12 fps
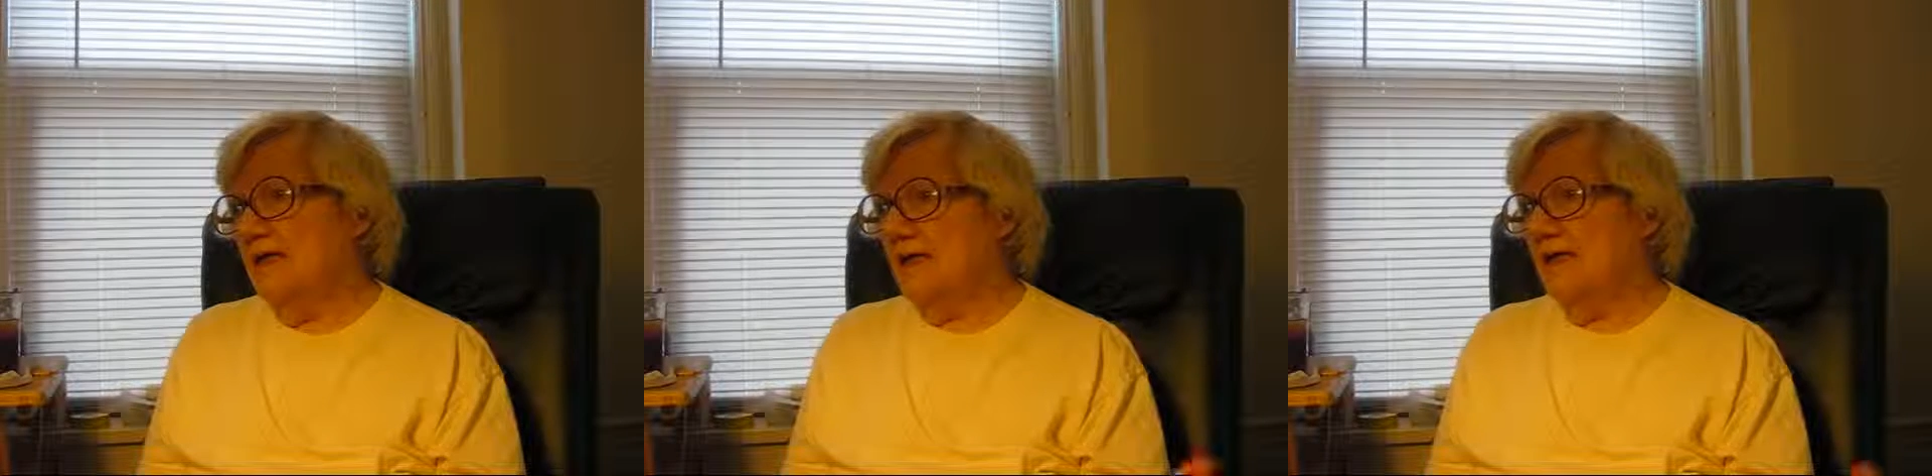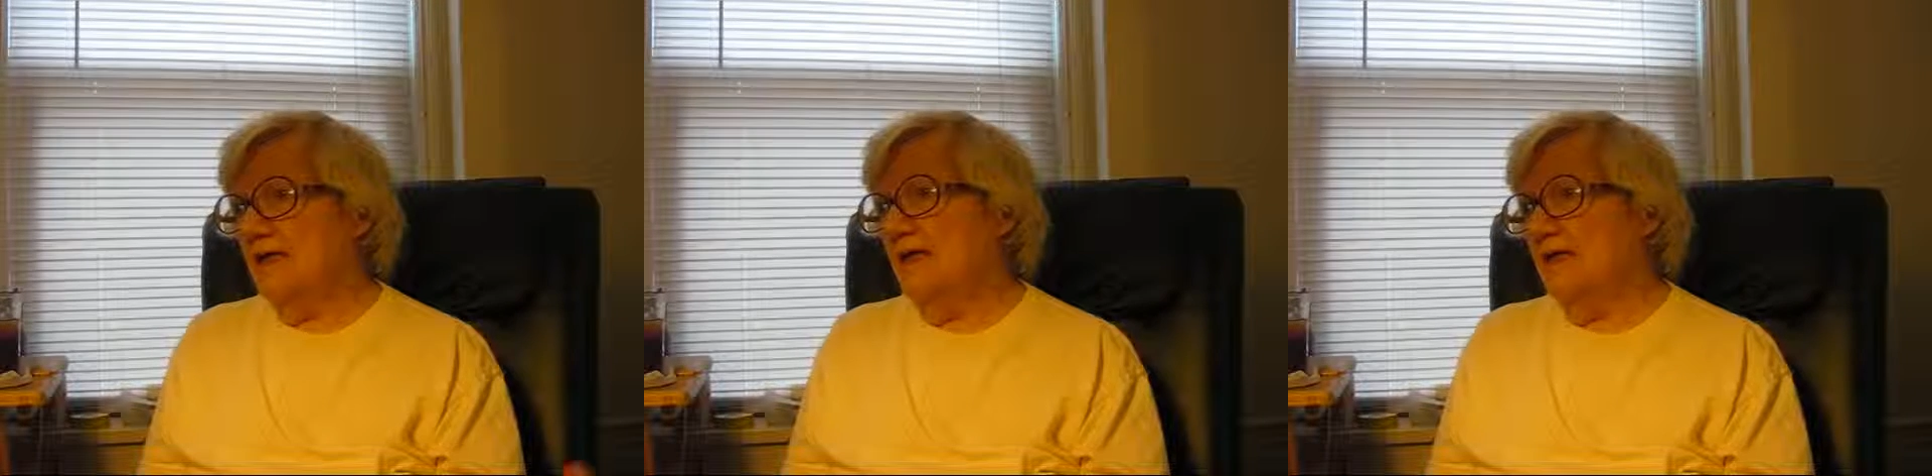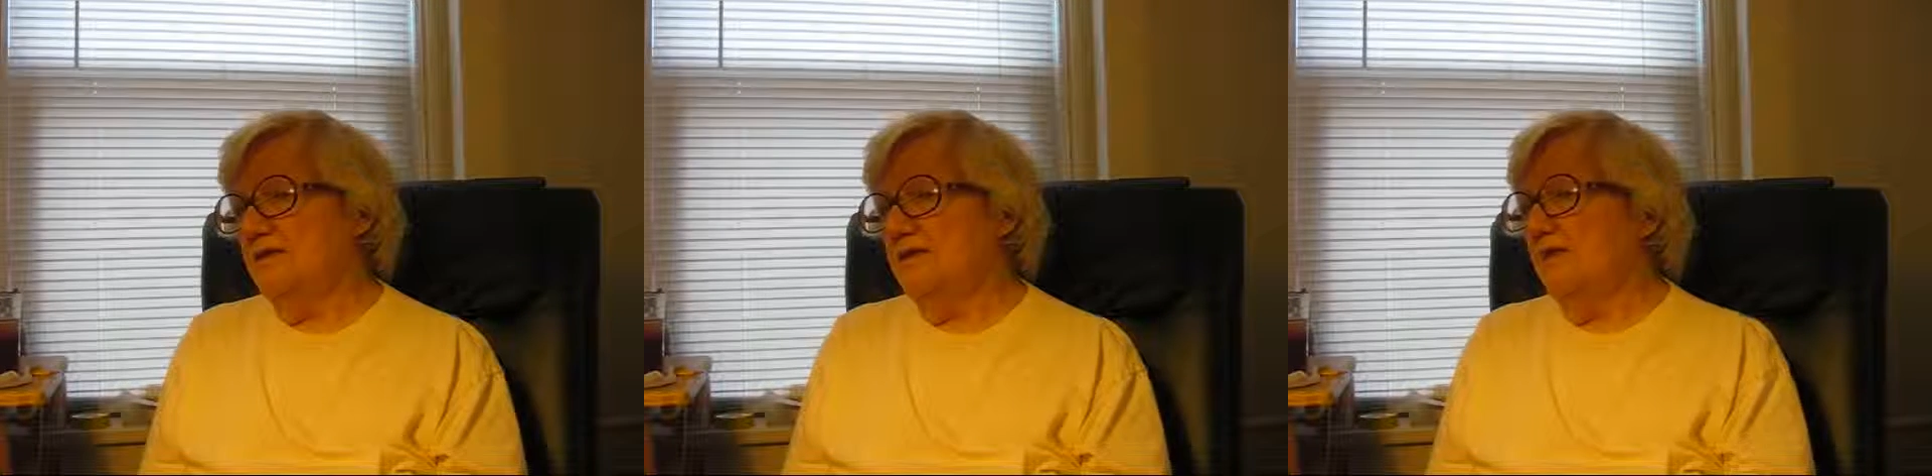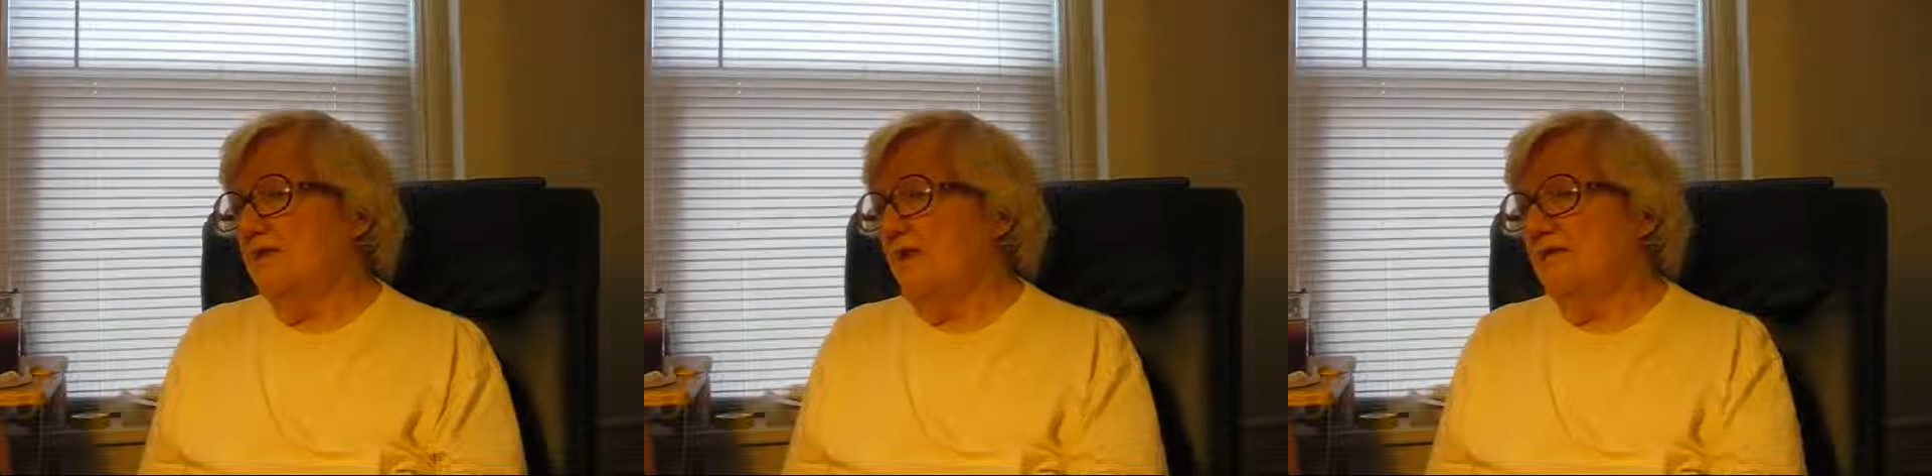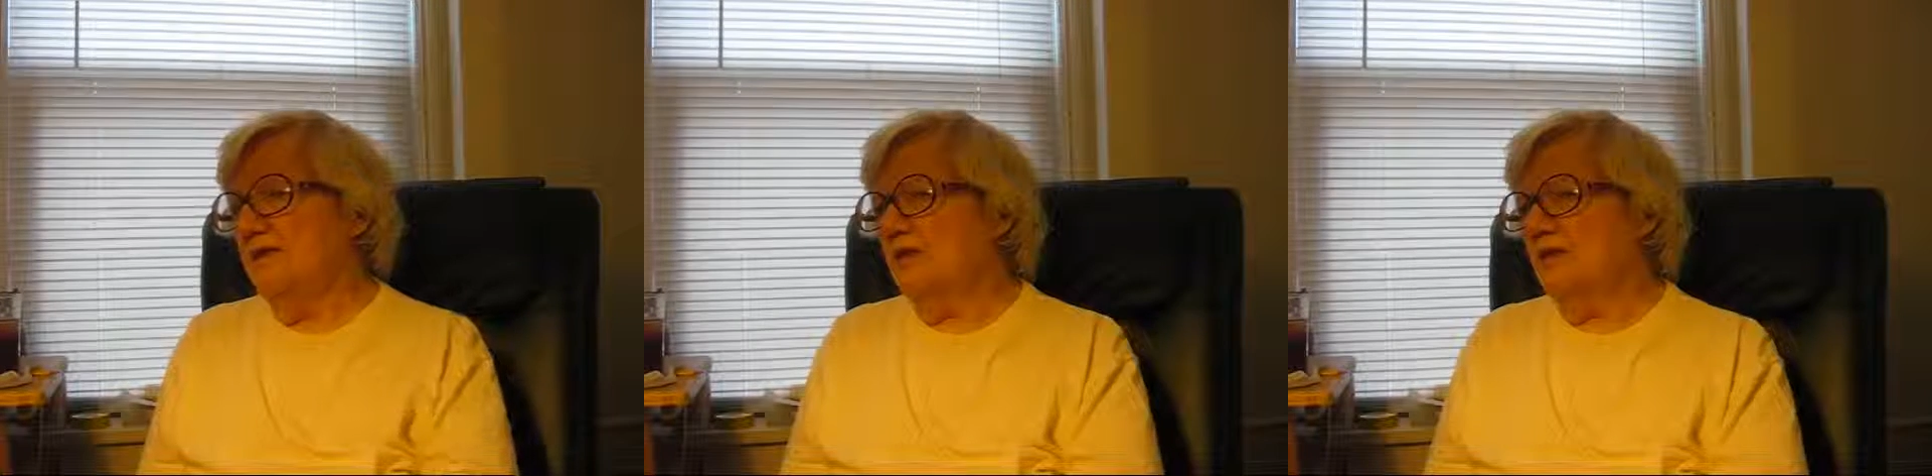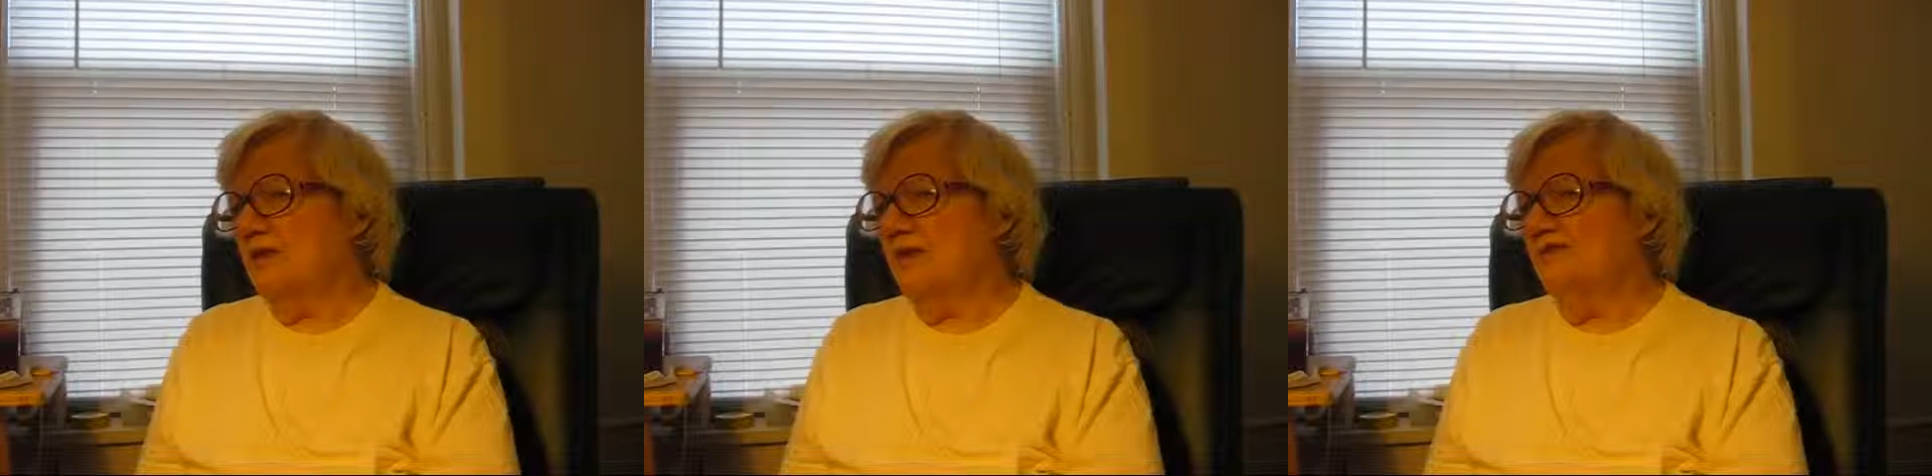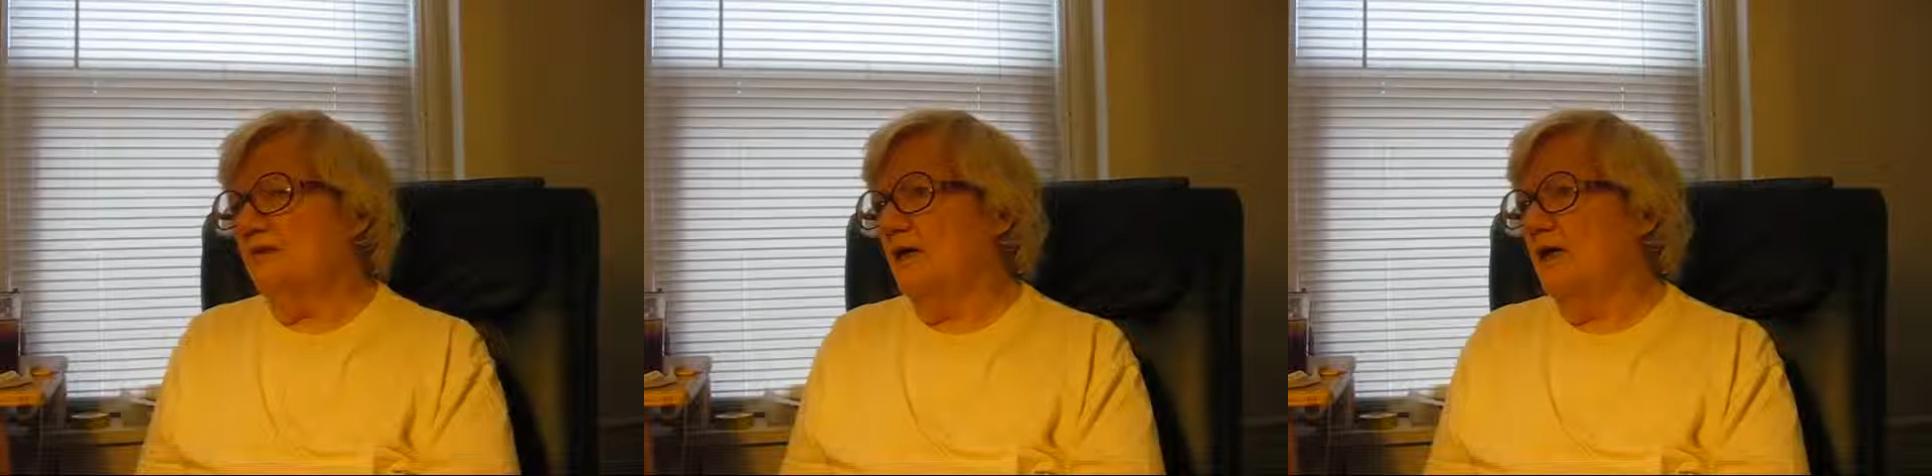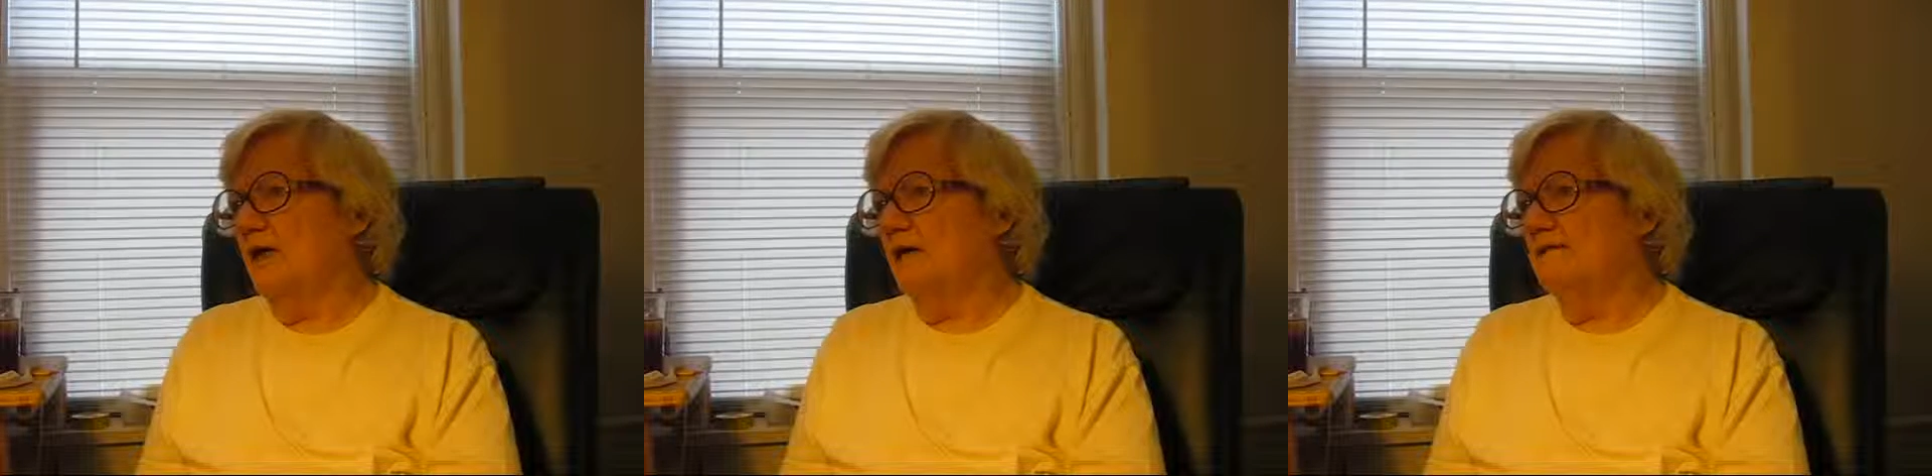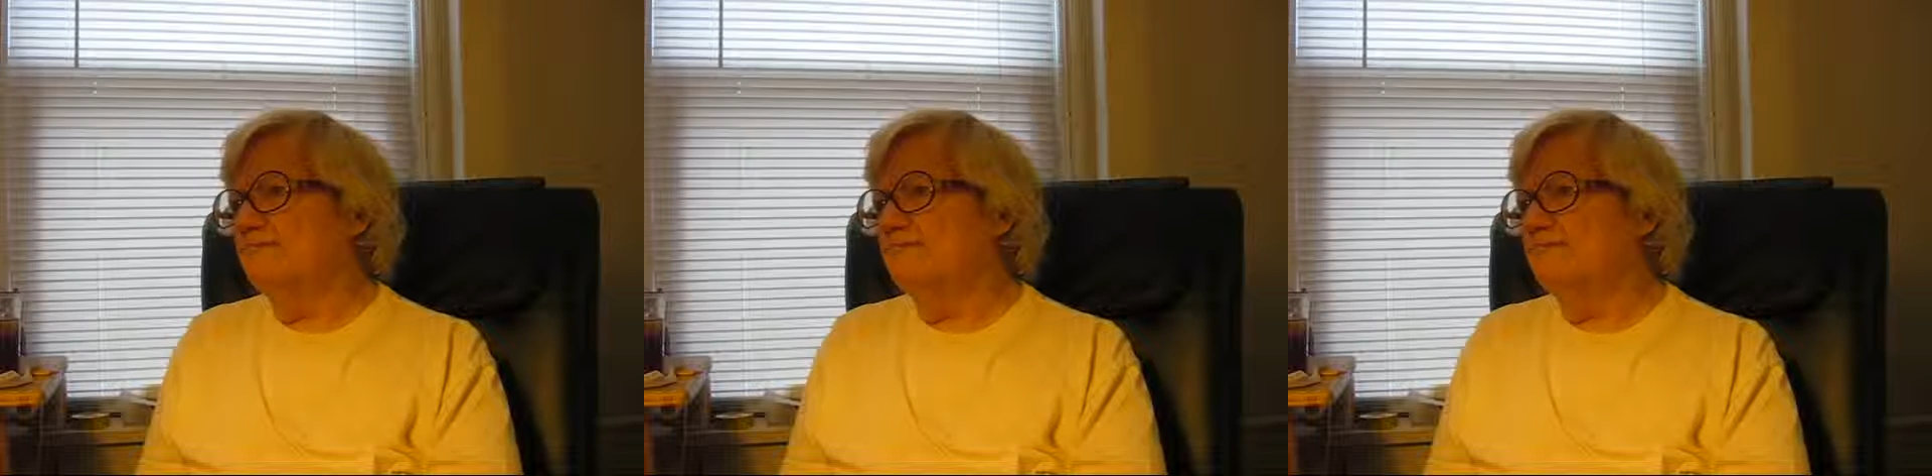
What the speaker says: and he had the car. We didn't have a car